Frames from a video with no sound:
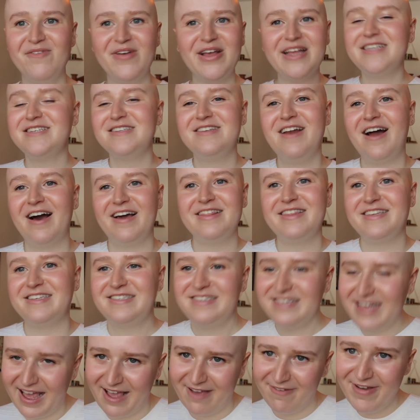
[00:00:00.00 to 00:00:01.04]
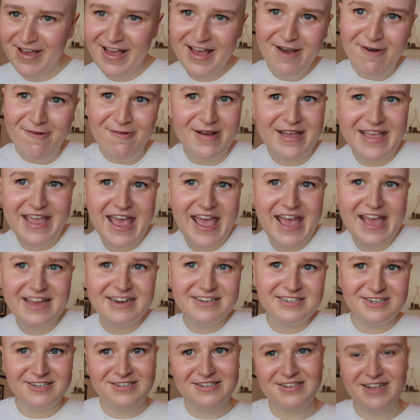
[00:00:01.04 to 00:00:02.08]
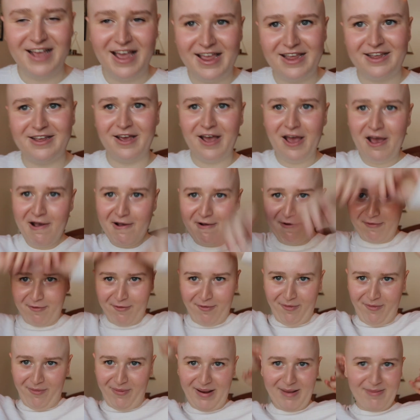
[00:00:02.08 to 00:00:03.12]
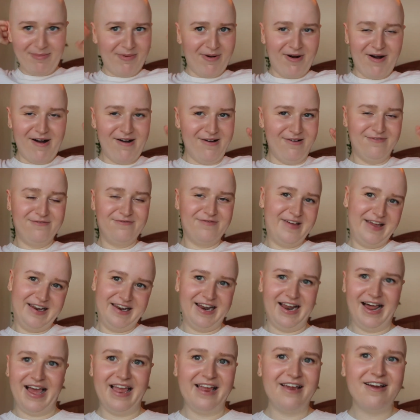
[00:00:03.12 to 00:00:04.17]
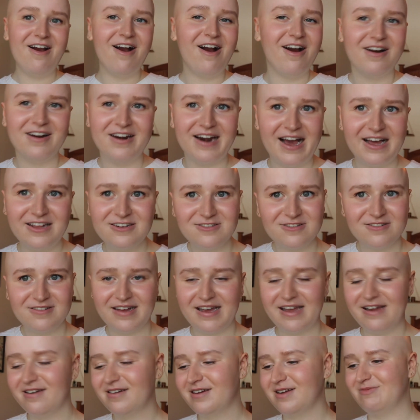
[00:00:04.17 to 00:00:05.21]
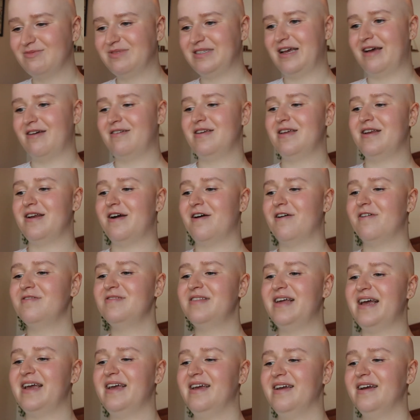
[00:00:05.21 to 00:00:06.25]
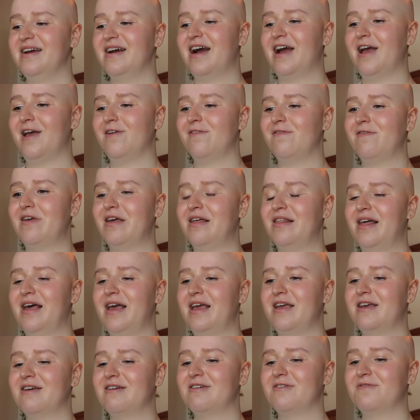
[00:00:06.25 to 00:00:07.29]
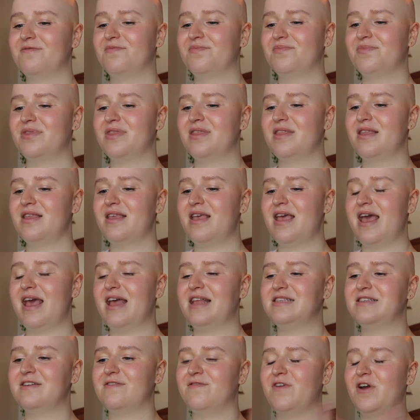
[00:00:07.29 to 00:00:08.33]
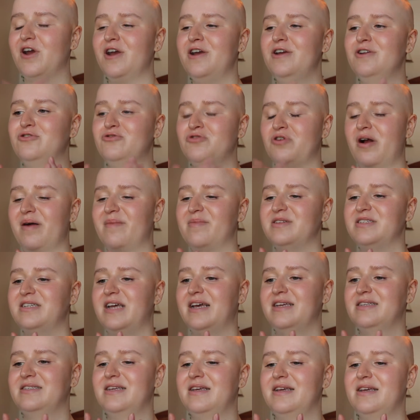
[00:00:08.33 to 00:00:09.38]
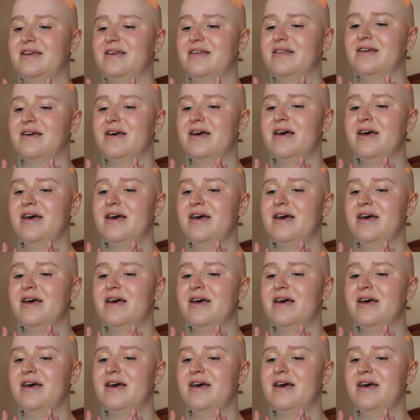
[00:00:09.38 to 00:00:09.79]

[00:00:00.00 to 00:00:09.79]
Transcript: It's not the same. We can't just like rip off and like our natural hair comes out, you know? Like I feel like it's a very traumatizing